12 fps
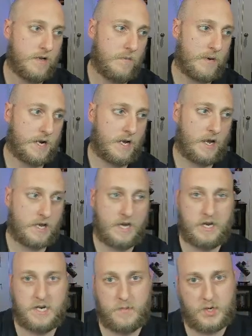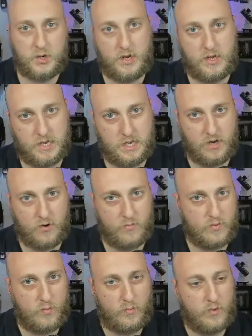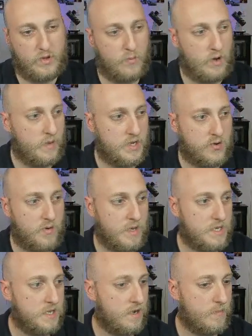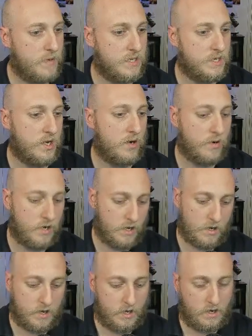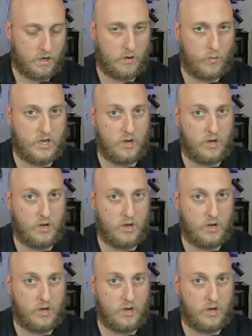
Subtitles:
But I can't demonstrate this here with the way my streaming setup is. So when